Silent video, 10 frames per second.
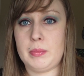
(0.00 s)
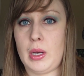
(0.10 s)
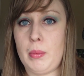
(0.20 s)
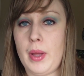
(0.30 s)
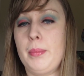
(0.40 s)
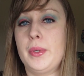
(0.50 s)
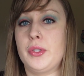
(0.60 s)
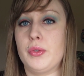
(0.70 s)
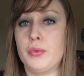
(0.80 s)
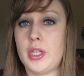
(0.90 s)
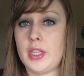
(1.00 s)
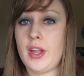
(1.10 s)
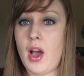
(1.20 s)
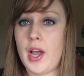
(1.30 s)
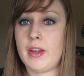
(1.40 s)
bell peppers are really
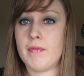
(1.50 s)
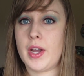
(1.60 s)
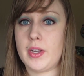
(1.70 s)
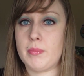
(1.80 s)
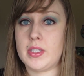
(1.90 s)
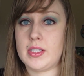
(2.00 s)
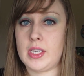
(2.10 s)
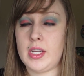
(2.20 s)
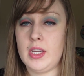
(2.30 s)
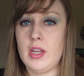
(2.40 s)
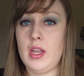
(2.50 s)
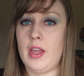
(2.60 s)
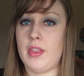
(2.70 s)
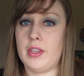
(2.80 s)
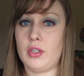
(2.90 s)
high in vitamin C,
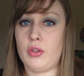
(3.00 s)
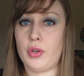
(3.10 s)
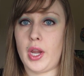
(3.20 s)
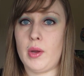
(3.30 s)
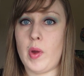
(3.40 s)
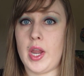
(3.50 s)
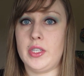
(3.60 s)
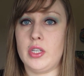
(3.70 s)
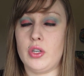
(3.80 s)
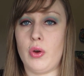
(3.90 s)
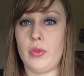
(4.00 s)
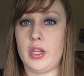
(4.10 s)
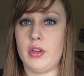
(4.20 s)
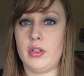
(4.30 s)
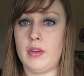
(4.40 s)
and that's a great way to know
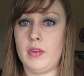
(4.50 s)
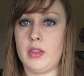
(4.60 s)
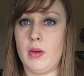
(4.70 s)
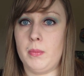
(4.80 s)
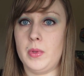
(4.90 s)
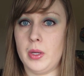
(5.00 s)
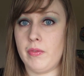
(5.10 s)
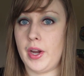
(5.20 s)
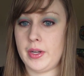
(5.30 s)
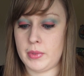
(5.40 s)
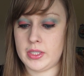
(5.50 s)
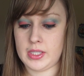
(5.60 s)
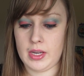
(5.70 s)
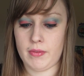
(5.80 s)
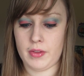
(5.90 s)
that you're giving them their vitamin
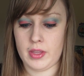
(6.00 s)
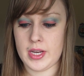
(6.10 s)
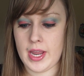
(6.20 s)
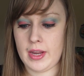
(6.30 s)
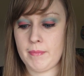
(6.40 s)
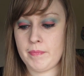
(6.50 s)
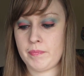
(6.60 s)
C for the day.